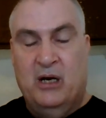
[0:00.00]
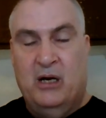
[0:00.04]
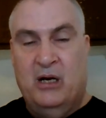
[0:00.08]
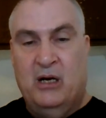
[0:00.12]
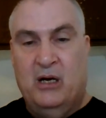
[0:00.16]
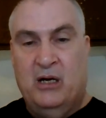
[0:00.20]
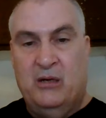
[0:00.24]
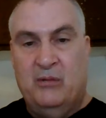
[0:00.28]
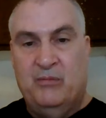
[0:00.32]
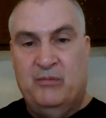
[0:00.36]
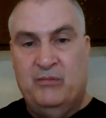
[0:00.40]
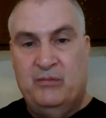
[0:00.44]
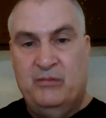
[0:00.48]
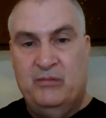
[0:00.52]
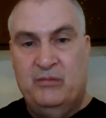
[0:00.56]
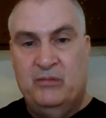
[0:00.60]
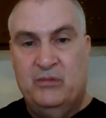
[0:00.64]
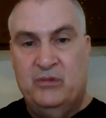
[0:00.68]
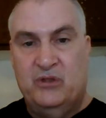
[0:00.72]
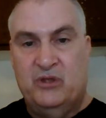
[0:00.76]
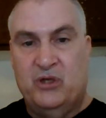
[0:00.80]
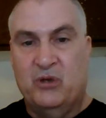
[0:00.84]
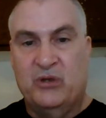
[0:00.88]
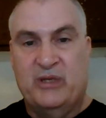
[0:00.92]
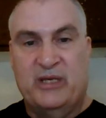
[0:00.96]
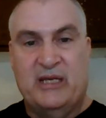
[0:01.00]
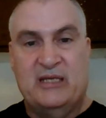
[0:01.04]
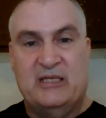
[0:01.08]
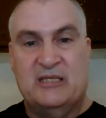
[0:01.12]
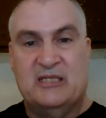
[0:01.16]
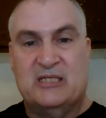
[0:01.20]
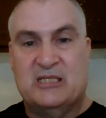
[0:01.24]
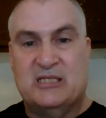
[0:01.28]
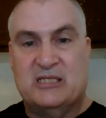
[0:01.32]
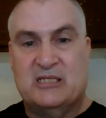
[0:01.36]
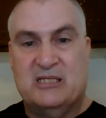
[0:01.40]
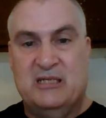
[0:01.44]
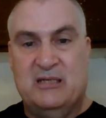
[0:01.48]
Don't get
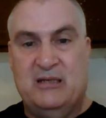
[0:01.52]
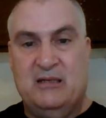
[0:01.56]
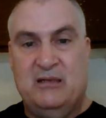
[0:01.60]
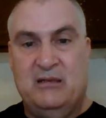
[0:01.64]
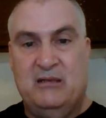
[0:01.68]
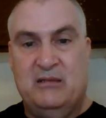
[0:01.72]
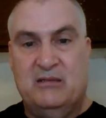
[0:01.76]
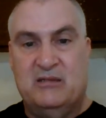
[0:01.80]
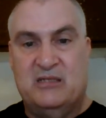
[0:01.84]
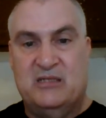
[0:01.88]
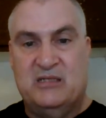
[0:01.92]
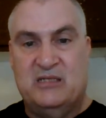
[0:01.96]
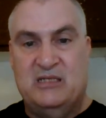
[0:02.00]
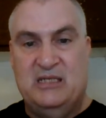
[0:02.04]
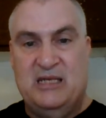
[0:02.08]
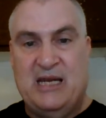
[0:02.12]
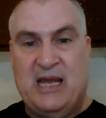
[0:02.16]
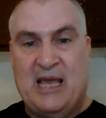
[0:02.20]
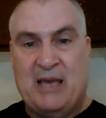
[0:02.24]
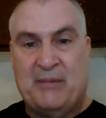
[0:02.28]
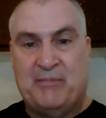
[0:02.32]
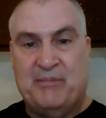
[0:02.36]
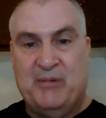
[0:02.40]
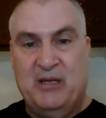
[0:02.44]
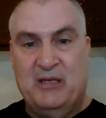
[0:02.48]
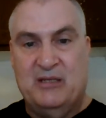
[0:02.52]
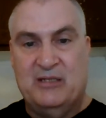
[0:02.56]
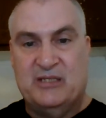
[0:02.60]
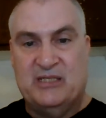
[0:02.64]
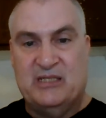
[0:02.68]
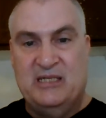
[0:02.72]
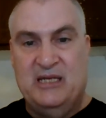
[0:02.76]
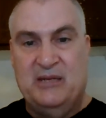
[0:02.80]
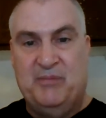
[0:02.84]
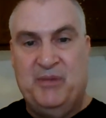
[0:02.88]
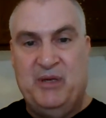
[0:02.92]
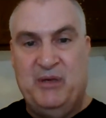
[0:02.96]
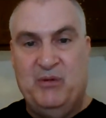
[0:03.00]

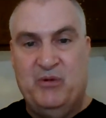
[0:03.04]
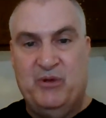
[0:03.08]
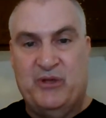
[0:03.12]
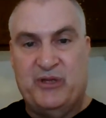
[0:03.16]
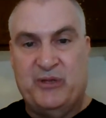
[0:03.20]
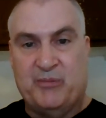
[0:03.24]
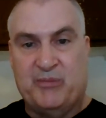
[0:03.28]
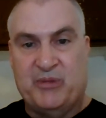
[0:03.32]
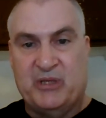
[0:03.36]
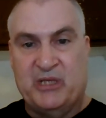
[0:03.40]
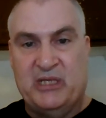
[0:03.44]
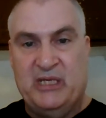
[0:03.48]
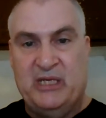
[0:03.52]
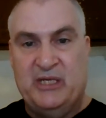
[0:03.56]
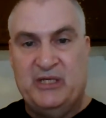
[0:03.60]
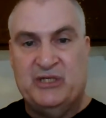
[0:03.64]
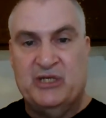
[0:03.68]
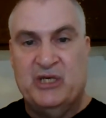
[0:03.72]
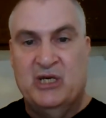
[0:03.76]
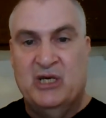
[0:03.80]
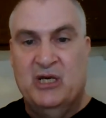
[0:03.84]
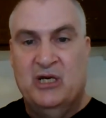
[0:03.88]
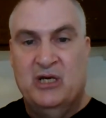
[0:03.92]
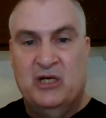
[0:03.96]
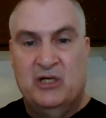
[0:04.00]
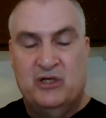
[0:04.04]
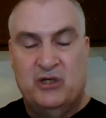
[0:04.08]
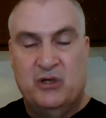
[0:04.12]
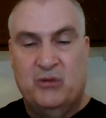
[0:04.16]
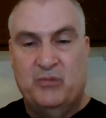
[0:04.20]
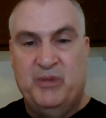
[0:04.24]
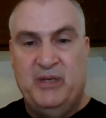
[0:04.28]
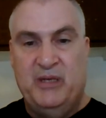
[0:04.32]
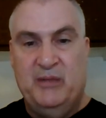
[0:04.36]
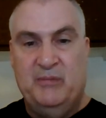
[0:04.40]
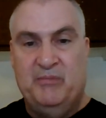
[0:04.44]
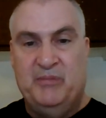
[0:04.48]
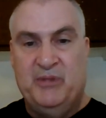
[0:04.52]
snippy with the police.
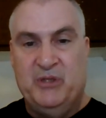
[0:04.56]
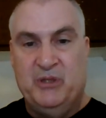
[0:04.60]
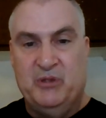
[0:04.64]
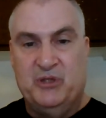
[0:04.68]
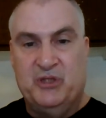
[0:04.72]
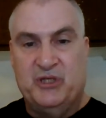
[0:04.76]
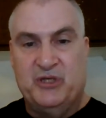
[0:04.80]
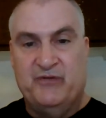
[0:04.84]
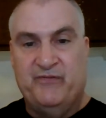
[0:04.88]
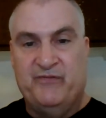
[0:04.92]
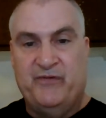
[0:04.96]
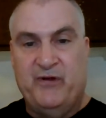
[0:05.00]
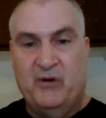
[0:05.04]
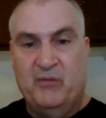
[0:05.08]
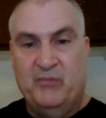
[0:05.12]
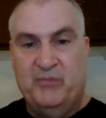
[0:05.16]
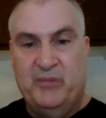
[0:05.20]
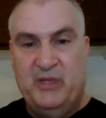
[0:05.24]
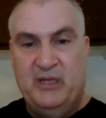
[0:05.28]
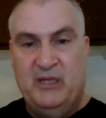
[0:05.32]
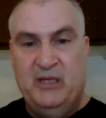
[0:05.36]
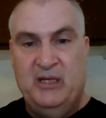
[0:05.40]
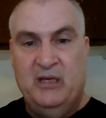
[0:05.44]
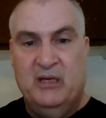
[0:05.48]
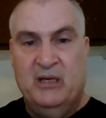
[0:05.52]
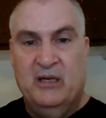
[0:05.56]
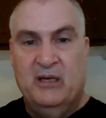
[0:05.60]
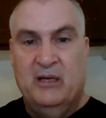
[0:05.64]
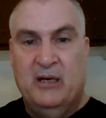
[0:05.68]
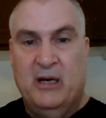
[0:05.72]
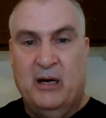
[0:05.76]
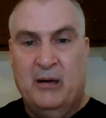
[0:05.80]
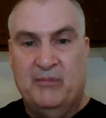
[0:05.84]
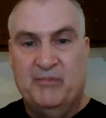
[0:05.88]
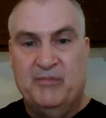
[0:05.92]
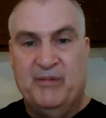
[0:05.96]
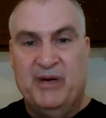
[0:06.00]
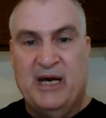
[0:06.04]
Don't be abusive. Don't be
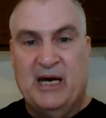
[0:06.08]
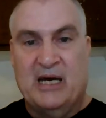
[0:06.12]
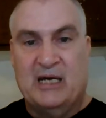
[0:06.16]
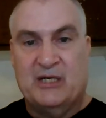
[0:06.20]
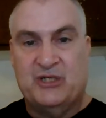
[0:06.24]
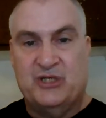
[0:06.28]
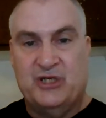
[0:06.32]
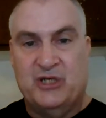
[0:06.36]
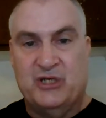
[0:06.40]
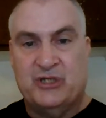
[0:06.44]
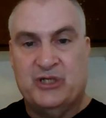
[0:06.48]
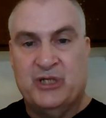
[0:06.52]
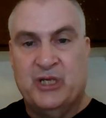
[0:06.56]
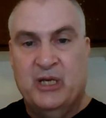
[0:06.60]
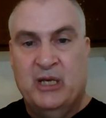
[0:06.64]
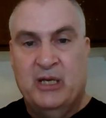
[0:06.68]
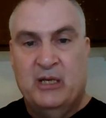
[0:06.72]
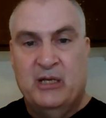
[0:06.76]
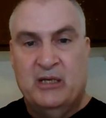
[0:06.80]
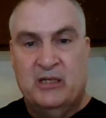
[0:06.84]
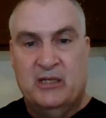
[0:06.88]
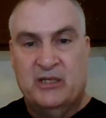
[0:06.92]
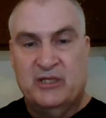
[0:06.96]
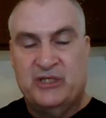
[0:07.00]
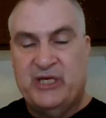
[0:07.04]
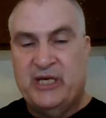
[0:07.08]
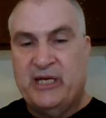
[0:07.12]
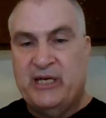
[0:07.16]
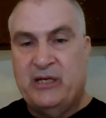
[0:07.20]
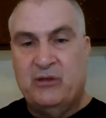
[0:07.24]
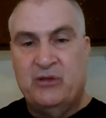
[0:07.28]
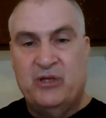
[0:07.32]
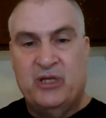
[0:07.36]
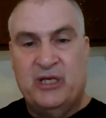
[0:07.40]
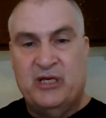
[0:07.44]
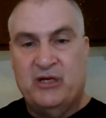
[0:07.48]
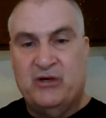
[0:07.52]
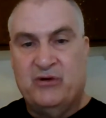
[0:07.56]
obnoxious, because that
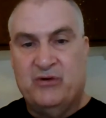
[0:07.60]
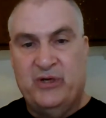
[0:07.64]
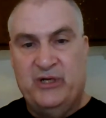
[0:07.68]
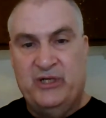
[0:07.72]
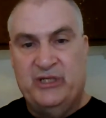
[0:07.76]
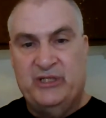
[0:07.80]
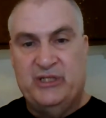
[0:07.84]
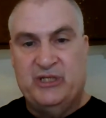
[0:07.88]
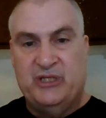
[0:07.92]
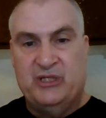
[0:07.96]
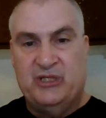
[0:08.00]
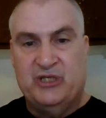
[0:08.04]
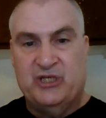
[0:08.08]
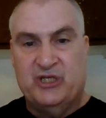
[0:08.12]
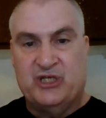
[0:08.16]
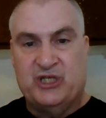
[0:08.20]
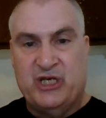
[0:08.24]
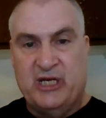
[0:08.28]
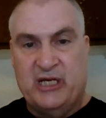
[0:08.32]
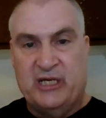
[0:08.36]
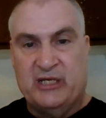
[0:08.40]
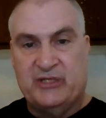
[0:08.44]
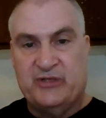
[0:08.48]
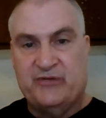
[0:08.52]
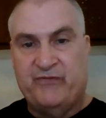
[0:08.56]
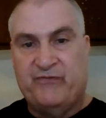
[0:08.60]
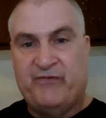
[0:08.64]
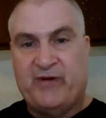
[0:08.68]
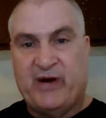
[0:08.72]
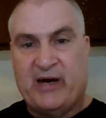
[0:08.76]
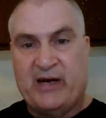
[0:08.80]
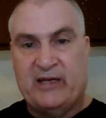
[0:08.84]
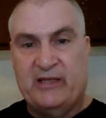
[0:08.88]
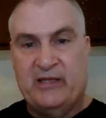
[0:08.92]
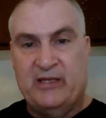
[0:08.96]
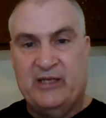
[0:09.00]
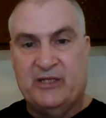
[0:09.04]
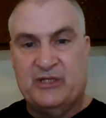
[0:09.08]
only increases the chance of
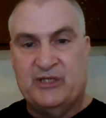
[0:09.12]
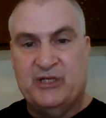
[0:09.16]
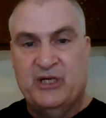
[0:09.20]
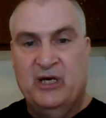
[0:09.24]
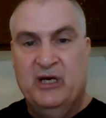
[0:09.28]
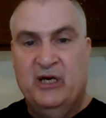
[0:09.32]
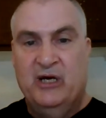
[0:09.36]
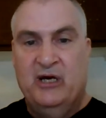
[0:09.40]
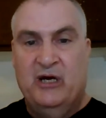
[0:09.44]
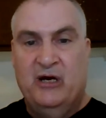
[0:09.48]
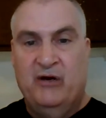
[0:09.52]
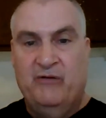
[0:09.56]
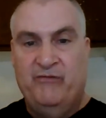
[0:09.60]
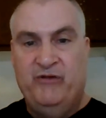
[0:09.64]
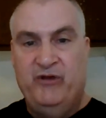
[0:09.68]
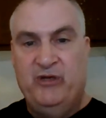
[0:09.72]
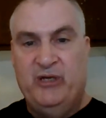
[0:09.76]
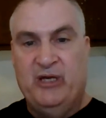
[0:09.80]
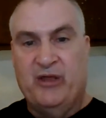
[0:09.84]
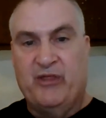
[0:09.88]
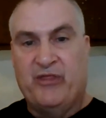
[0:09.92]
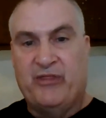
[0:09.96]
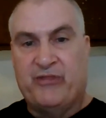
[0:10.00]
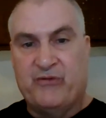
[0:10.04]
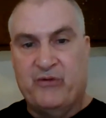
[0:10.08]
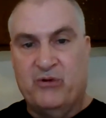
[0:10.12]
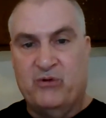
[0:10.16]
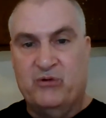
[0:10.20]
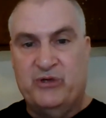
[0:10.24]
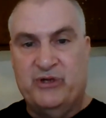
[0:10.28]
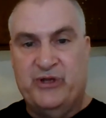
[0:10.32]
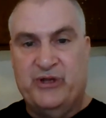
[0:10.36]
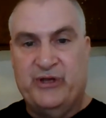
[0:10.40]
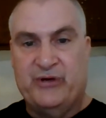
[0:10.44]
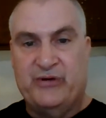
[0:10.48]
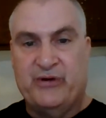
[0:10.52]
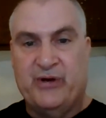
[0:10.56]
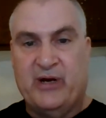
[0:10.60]
violence, of you getting thrown
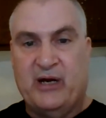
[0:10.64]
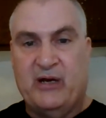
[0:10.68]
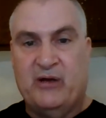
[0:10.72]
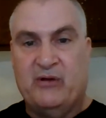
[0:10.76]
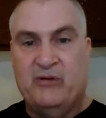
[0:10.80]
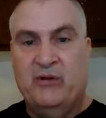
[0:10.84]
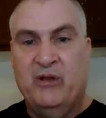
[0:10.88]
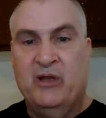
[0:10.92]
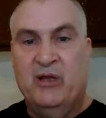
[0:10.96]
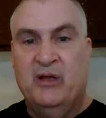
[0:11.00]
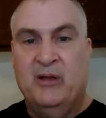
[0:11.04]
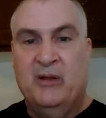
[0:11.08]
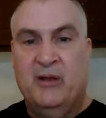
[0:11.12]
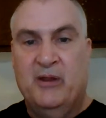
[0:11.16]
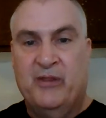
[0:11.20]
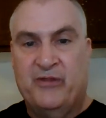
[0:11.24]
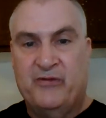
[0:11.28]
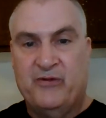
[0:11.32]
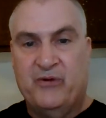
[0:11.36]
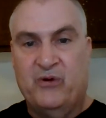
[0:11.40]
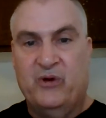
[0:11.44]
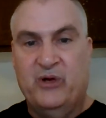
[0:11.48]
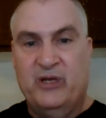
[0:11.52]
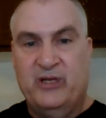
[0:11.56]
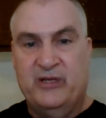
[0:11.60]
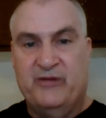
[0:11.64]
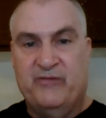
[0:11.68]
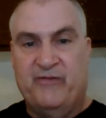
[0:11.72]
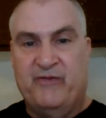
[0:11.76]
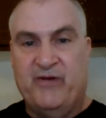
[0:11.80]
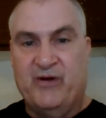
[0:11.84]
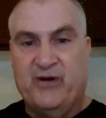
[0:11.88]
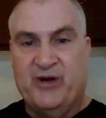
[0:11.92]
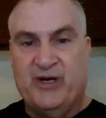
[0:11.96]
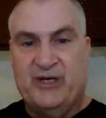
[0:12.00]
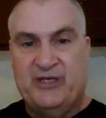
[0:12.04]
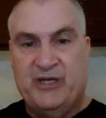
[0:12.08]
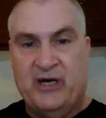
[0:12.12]
to the ground, thrown into
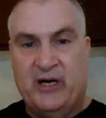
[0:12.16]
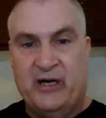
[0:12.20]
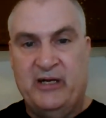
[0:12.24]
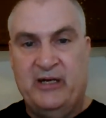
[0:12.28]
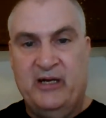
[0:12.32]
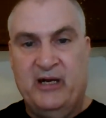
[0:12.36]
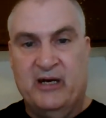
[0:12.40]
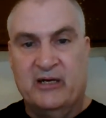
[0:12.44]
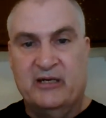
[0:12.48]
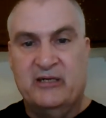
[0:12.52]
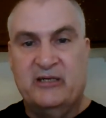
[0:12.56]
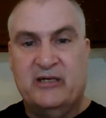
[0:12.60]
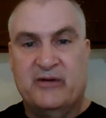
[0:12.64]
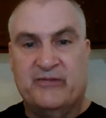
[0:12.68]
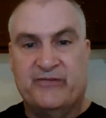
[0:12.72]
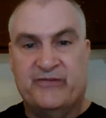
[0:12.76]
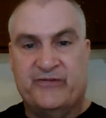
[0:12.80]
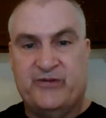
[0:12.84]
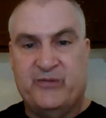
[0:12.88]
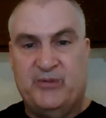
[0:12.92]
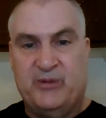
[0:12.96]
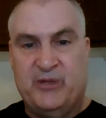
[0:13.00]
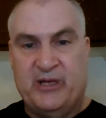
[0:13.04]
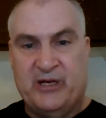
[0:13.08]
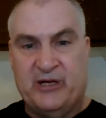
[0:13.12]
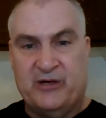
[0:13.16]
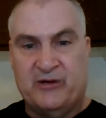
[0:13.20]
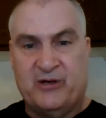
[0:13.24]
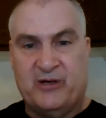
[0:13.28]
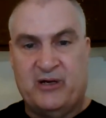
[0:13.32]
very tight, uncomfortable